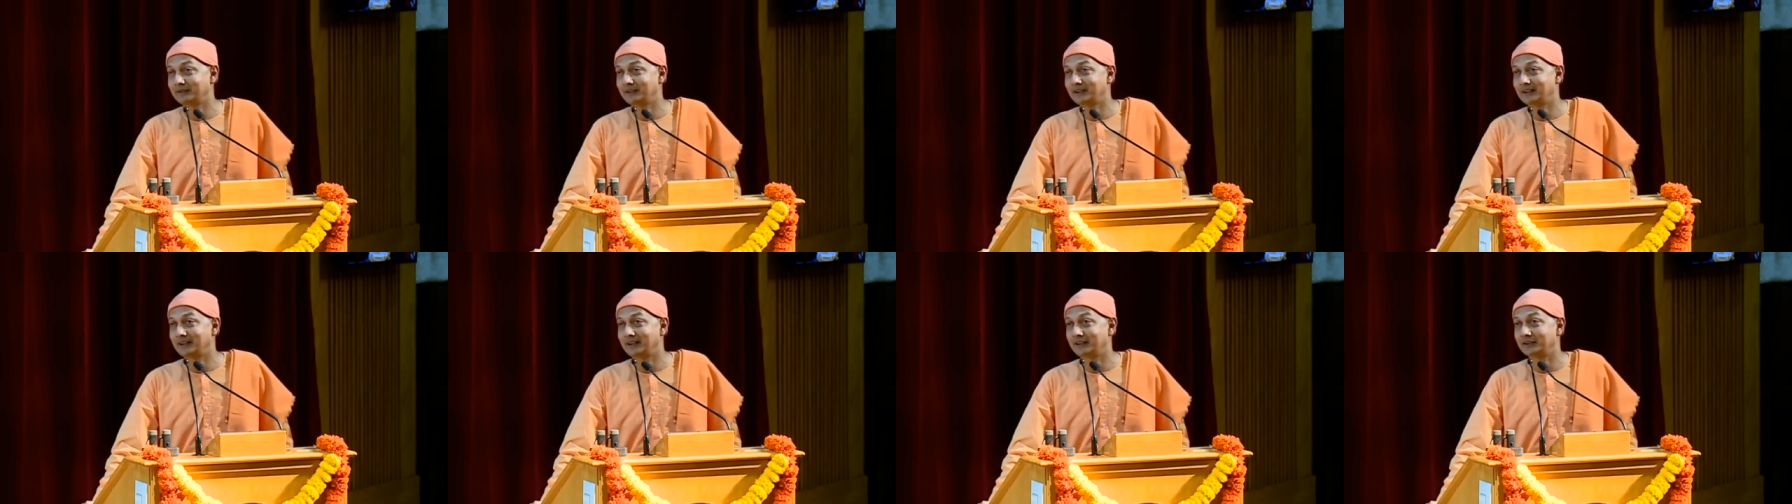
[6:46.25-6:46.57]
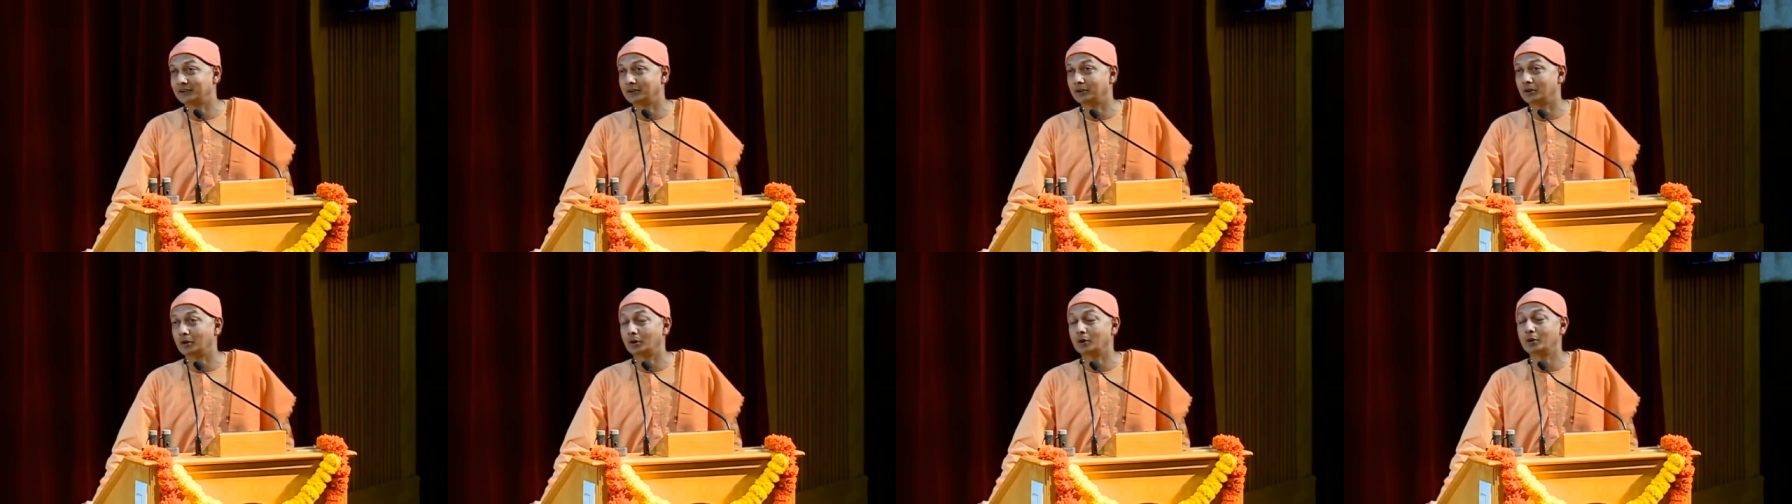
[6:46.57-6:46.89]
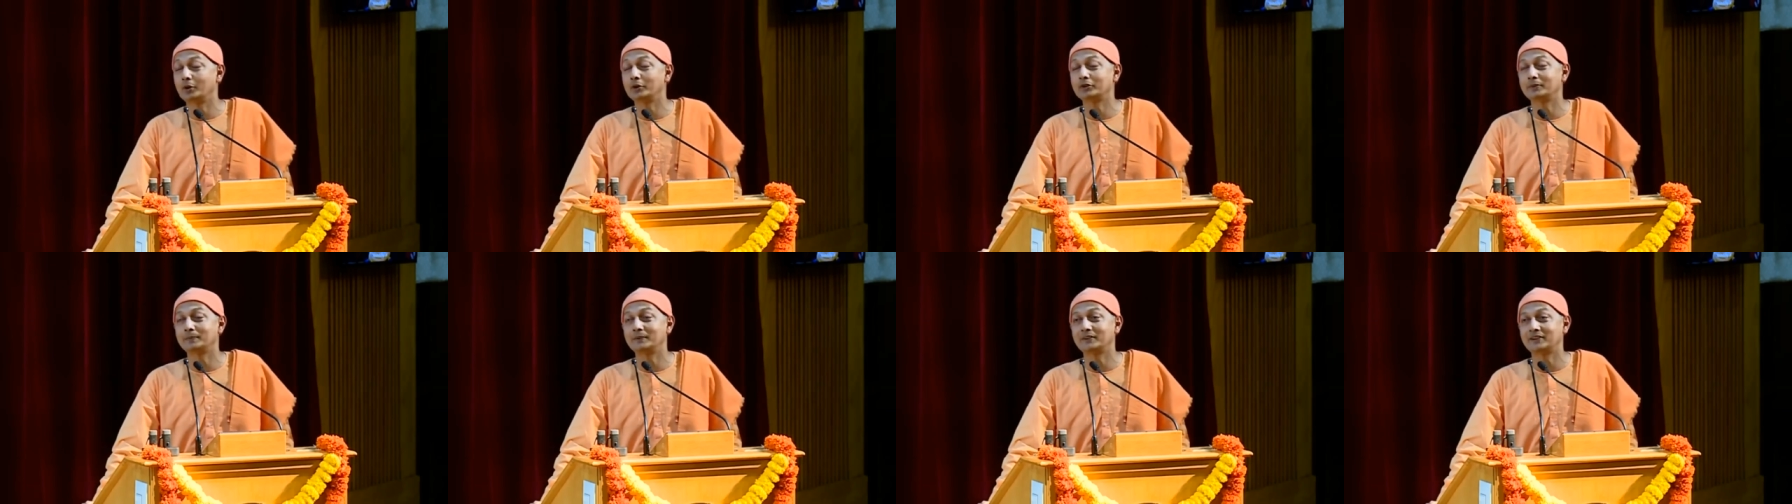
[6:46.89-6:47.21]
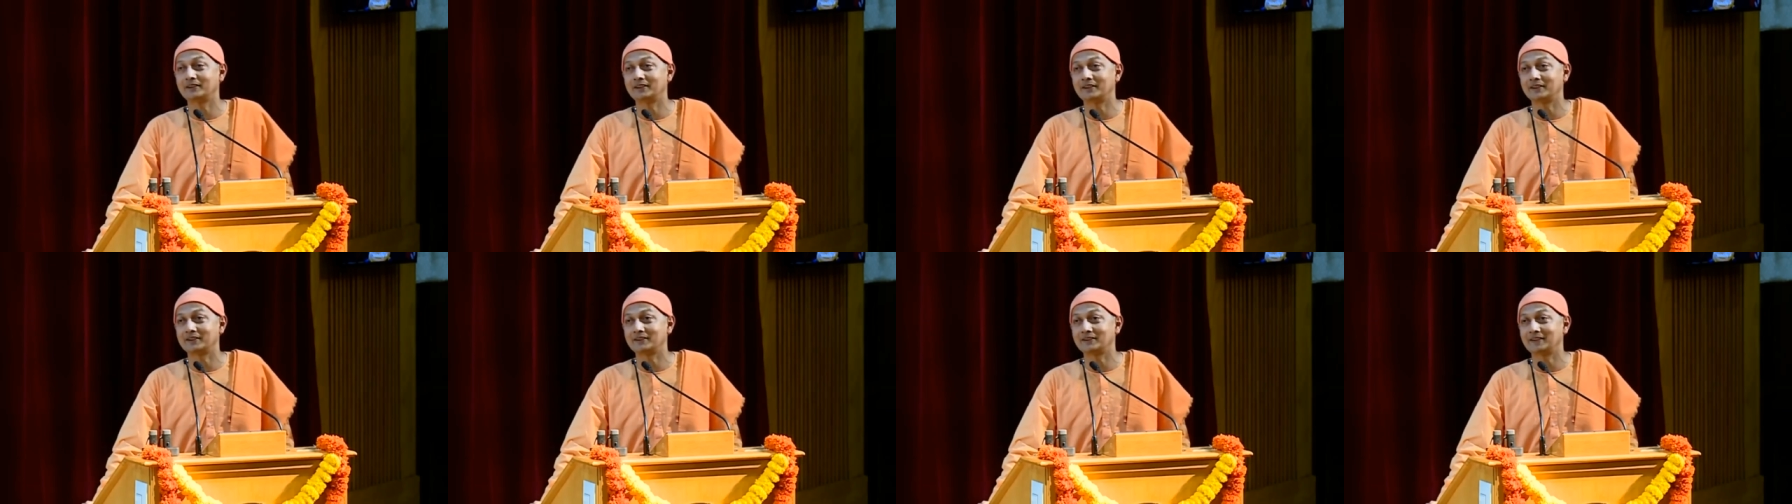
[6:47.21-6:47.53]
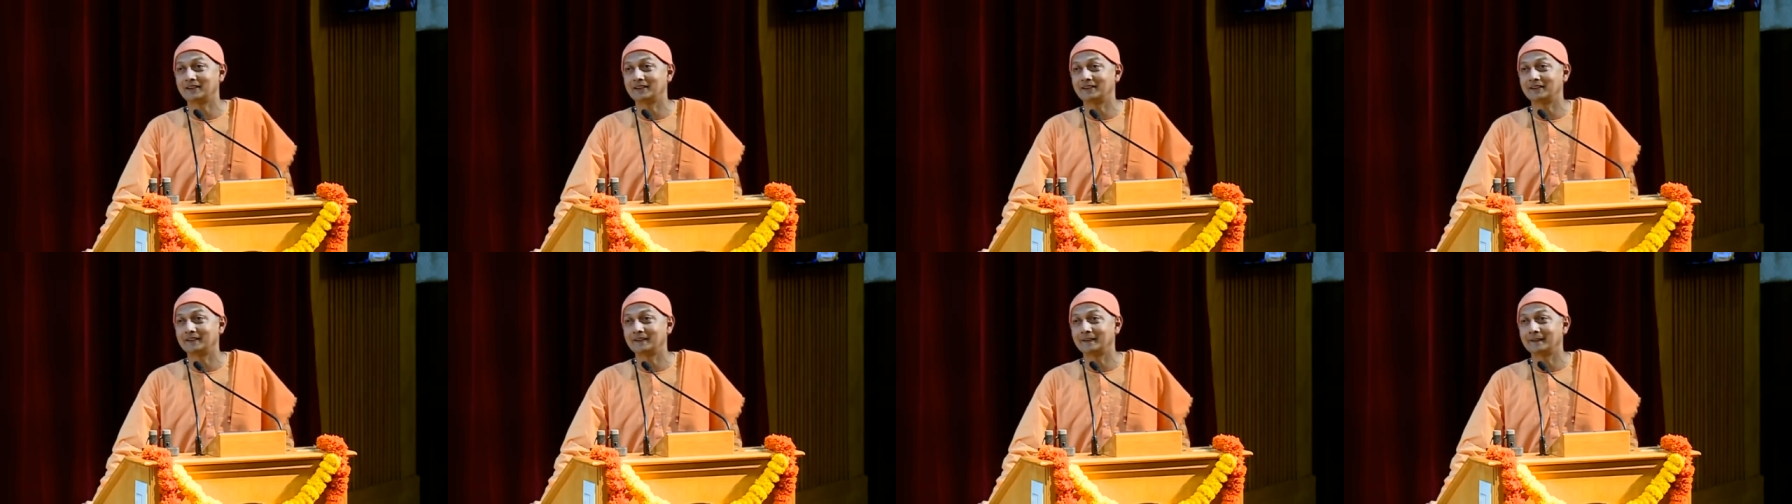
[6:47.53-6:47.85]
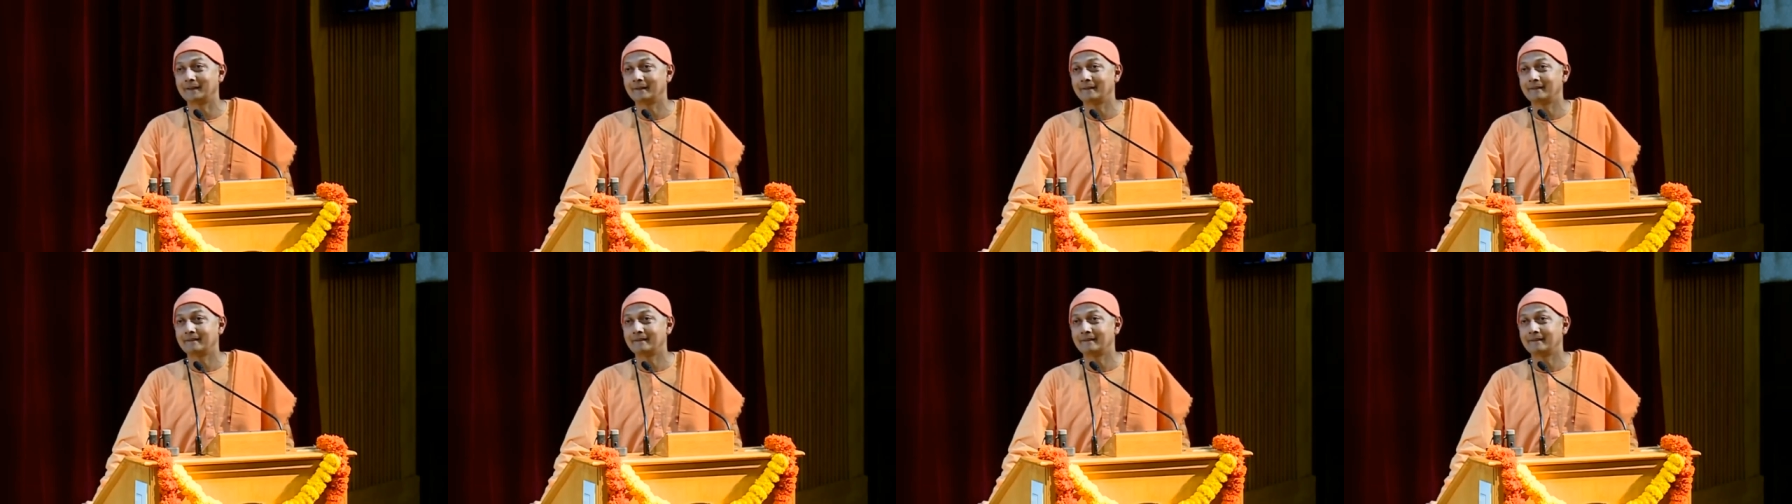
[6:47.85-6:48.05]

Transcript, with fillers: Vedanta. Gross misunderstanding.